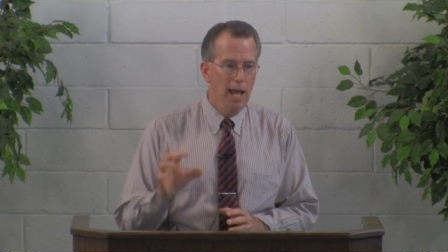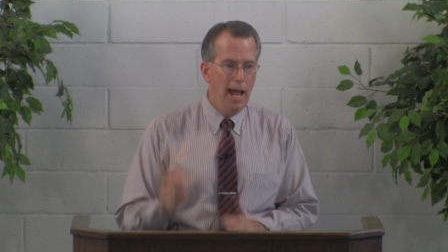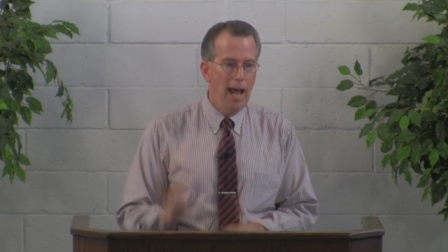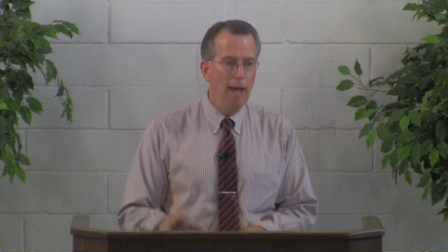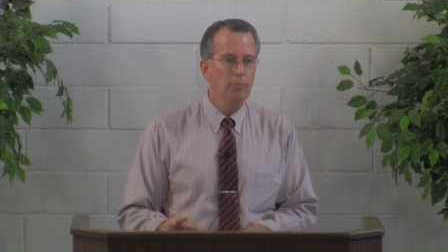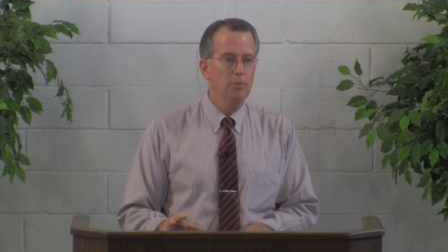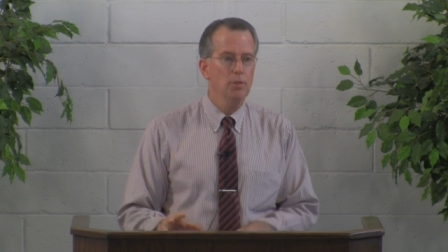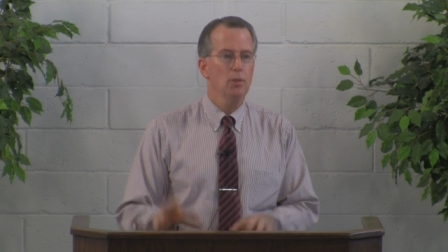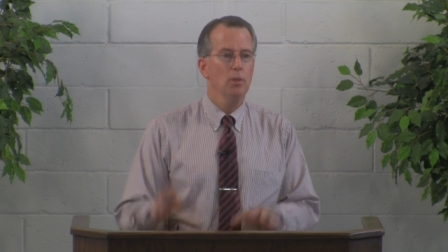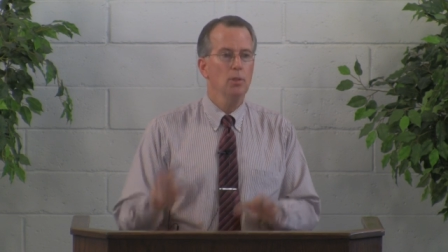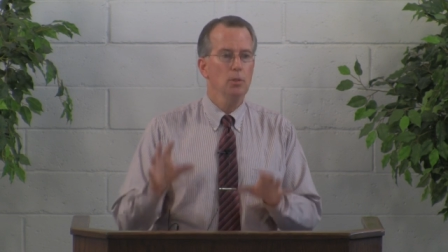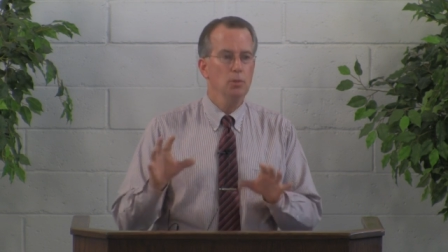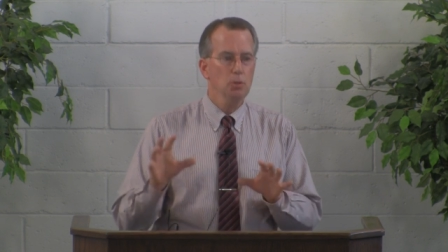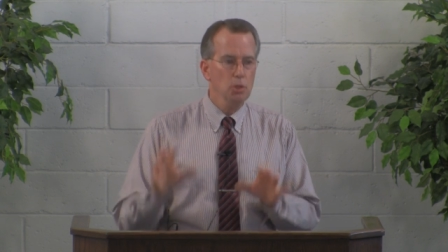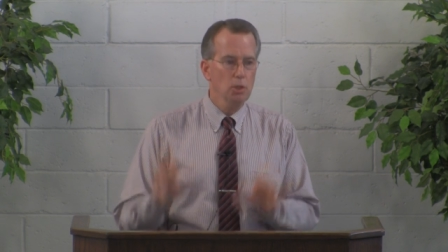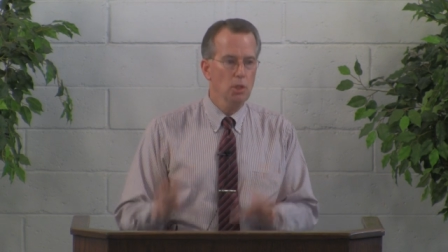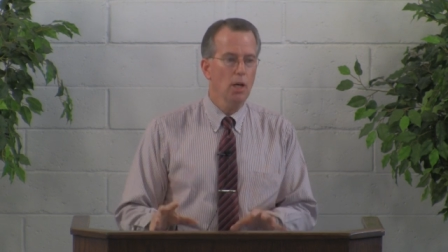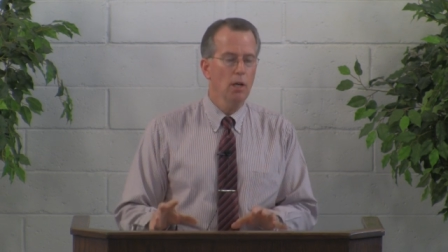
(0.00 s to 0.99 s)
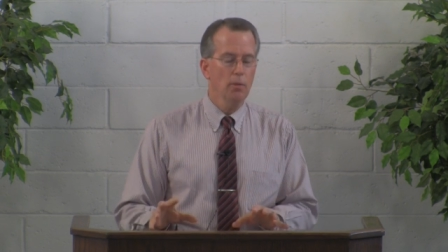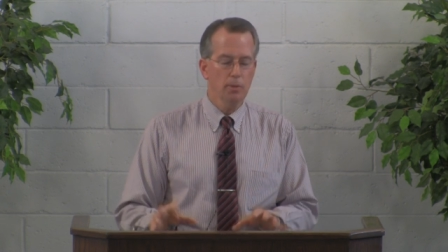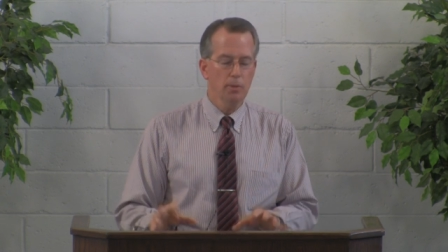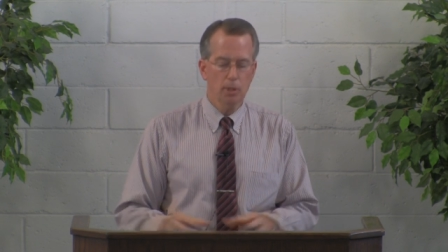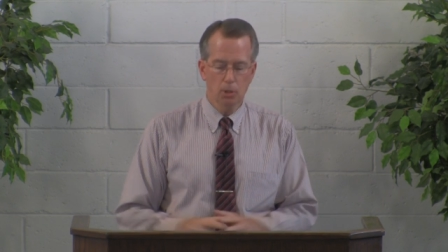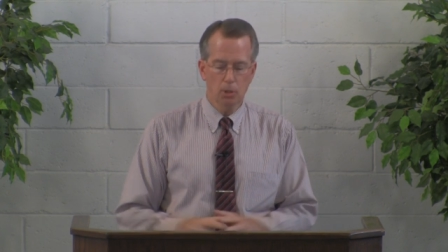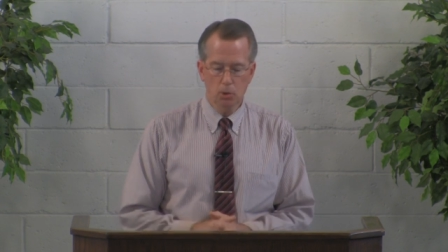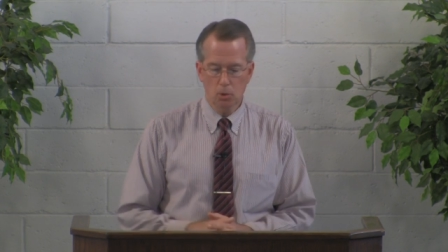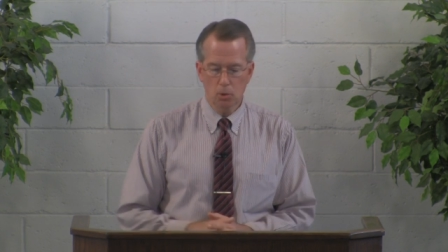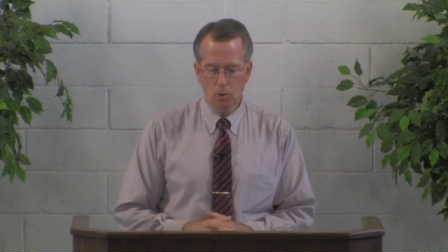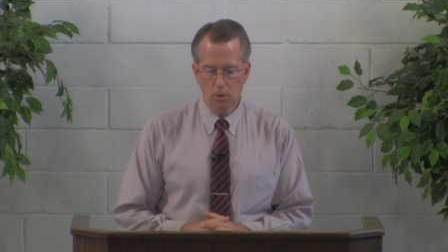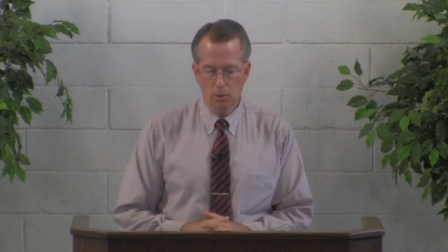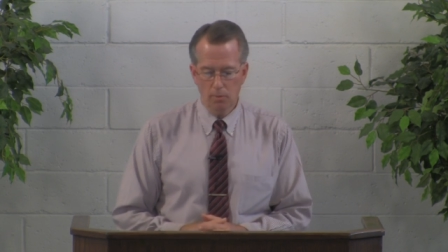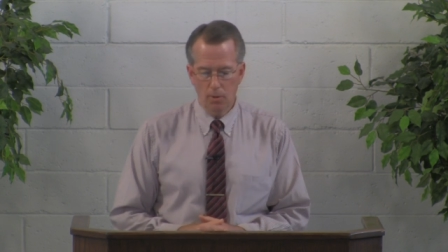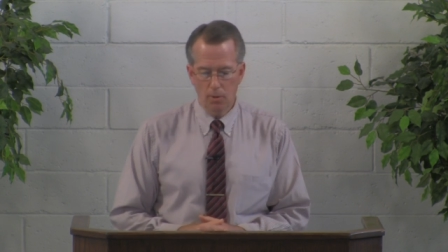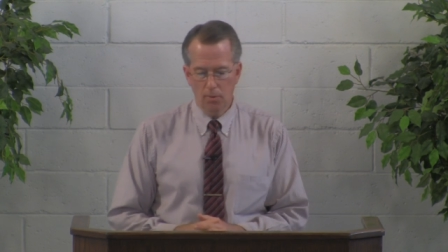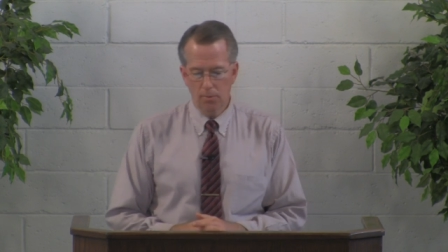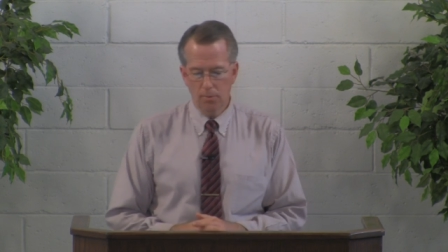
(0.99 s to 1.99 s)
absolute sovereign control
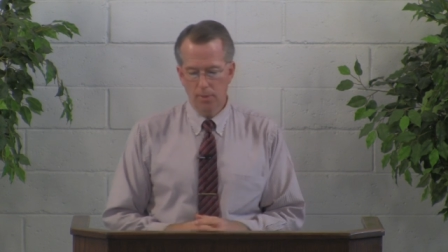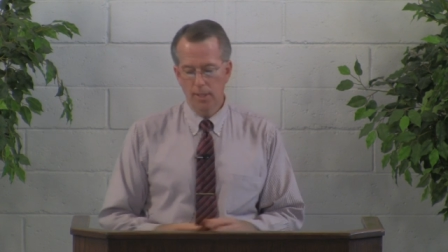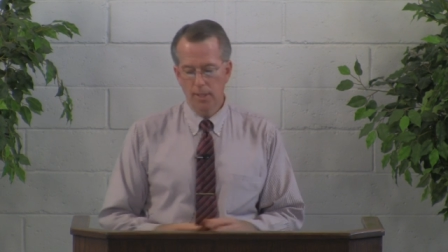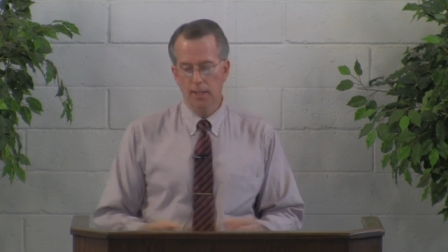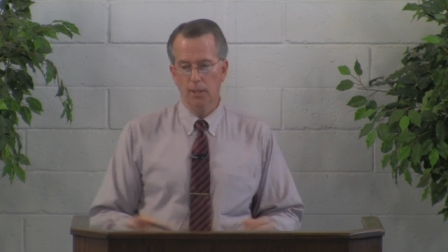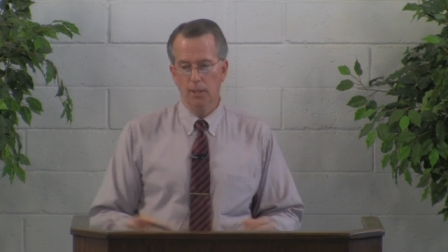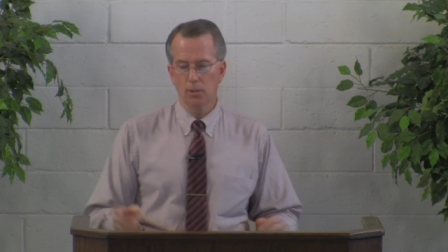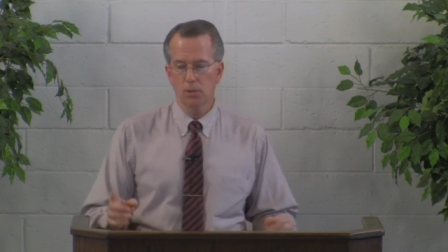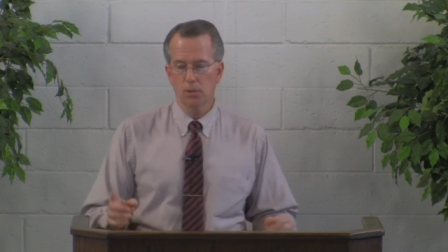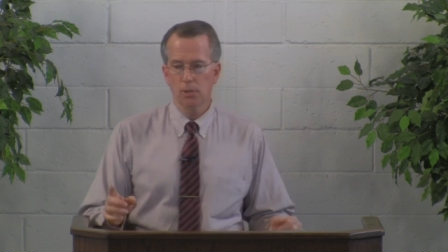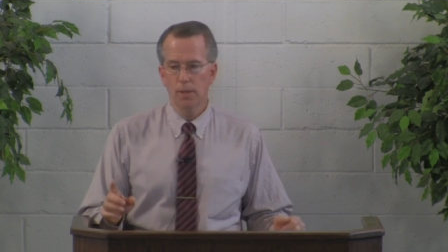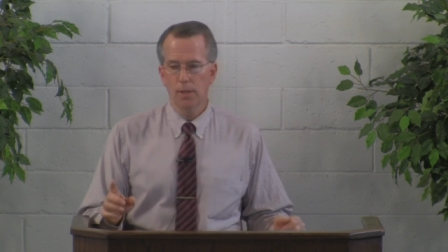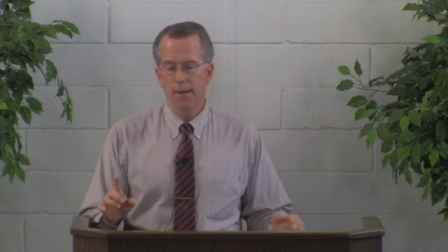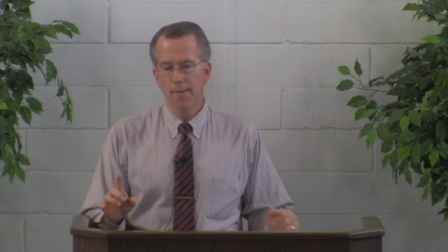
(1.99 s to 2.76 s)
of all things,